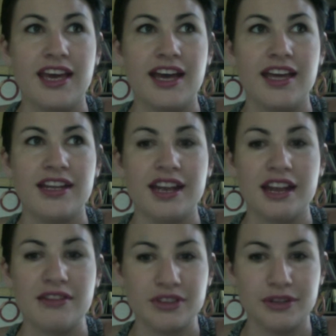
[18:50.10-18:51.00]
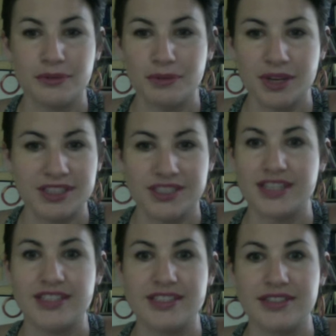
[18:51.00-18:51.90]
had never once
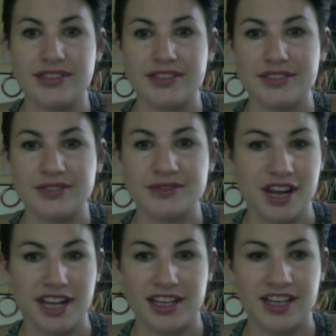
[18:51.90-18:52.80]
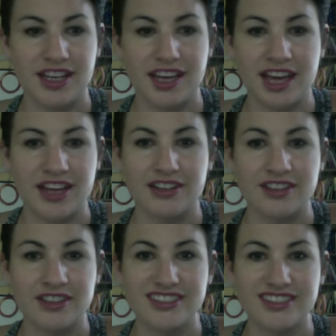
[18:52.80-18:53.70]
considered writing at
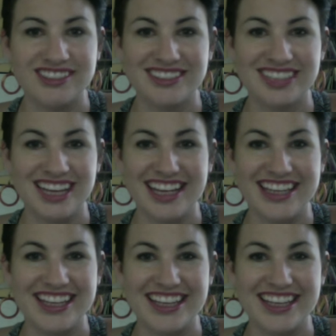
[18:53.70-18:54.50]
all. Like